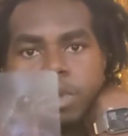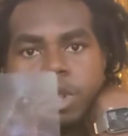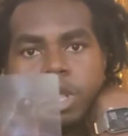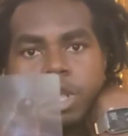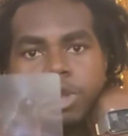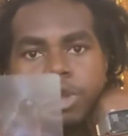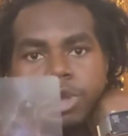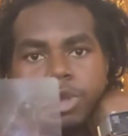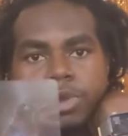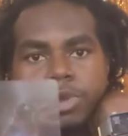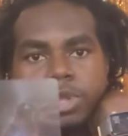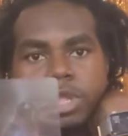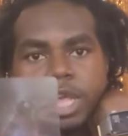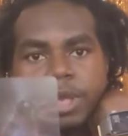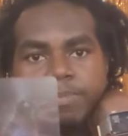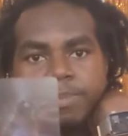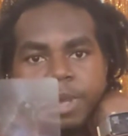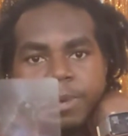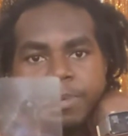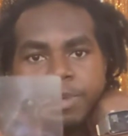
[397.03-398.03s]

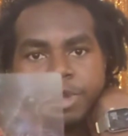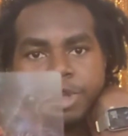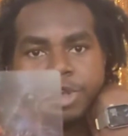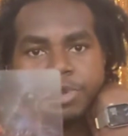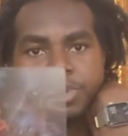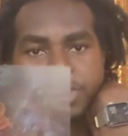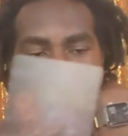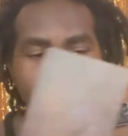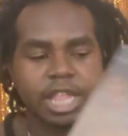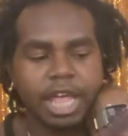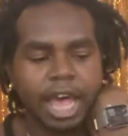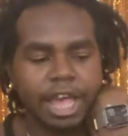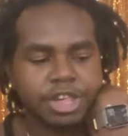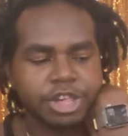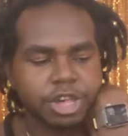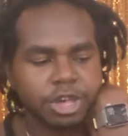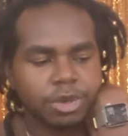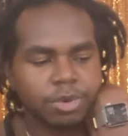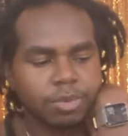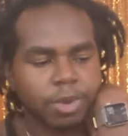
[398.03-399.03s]
Like, people are using
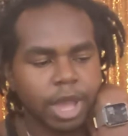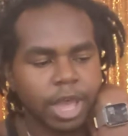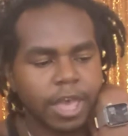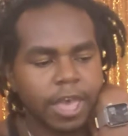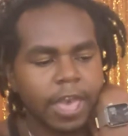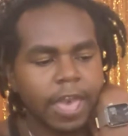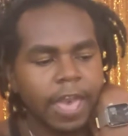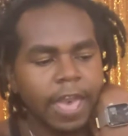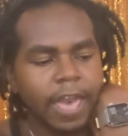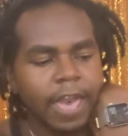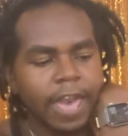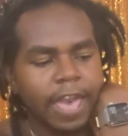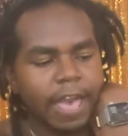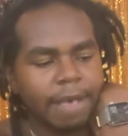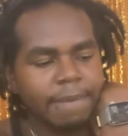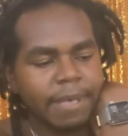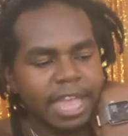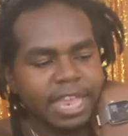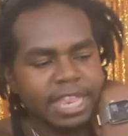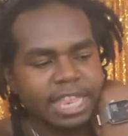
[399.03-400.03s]
logic, right? And
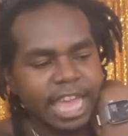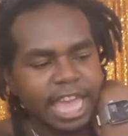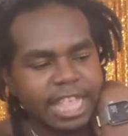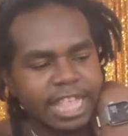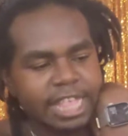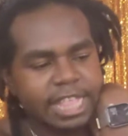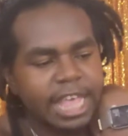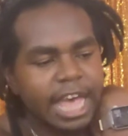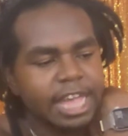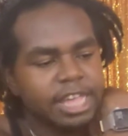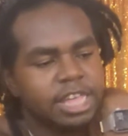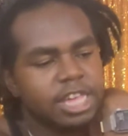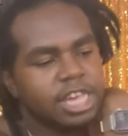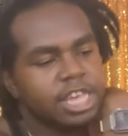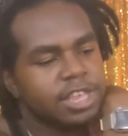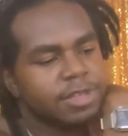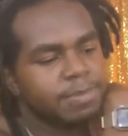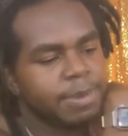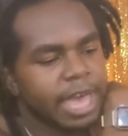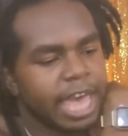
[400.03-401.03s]
I'm not saying the logic
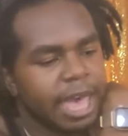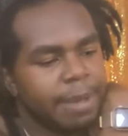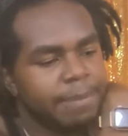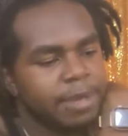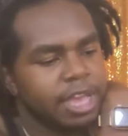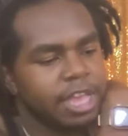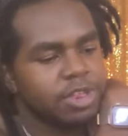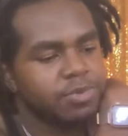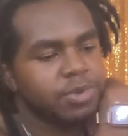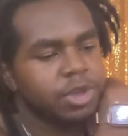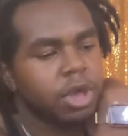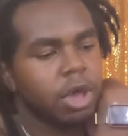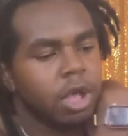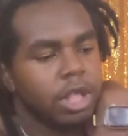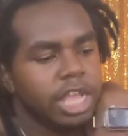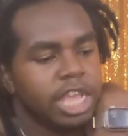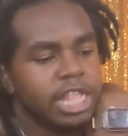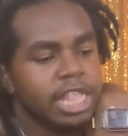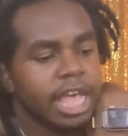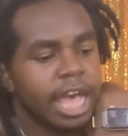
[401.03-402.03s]
is bad, because we all
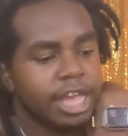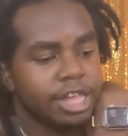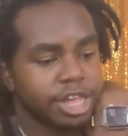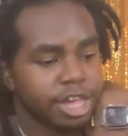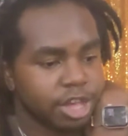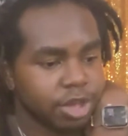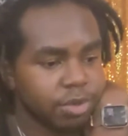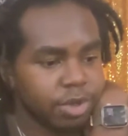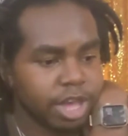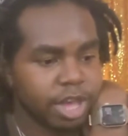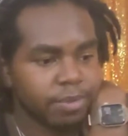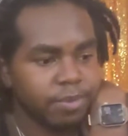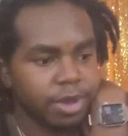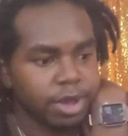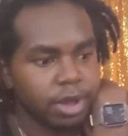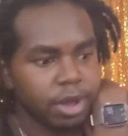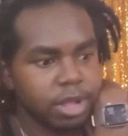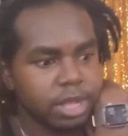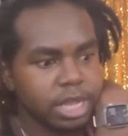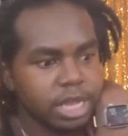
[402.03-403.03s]
need logic, okay?
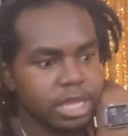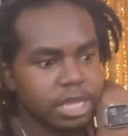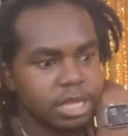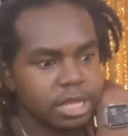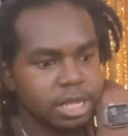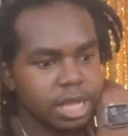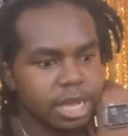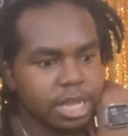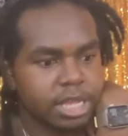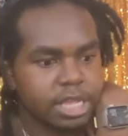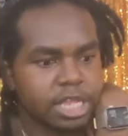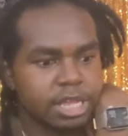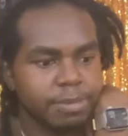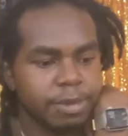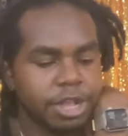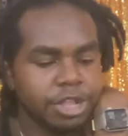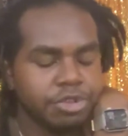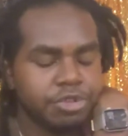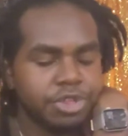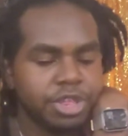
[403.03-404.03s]
We all need, like, some
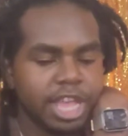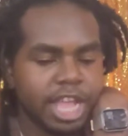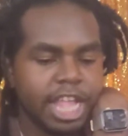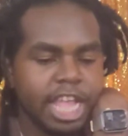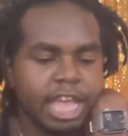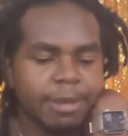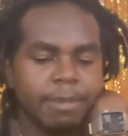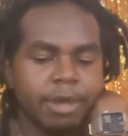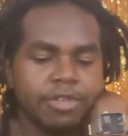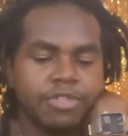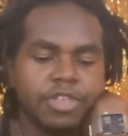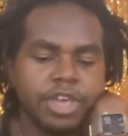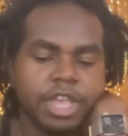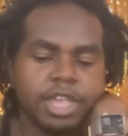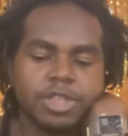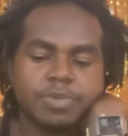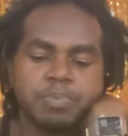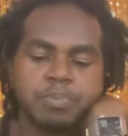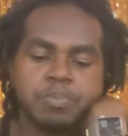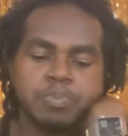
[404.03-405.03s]
understanding about
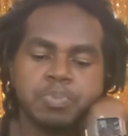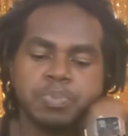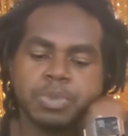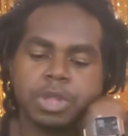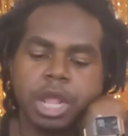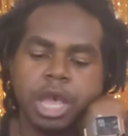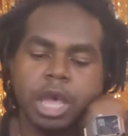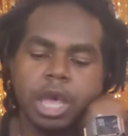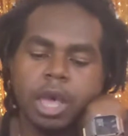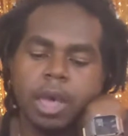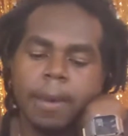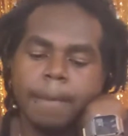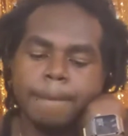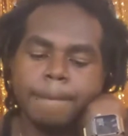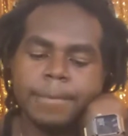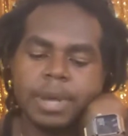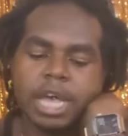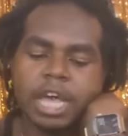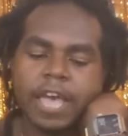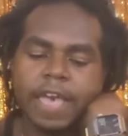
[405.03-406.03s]
things.
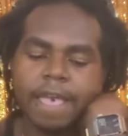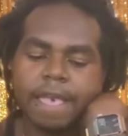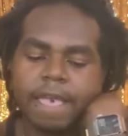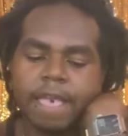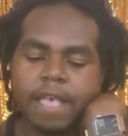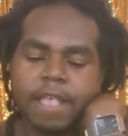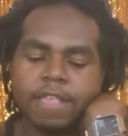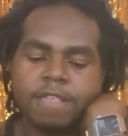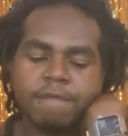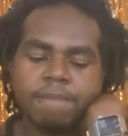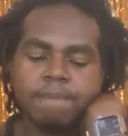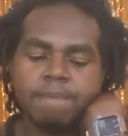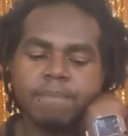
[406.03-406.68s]
But it's,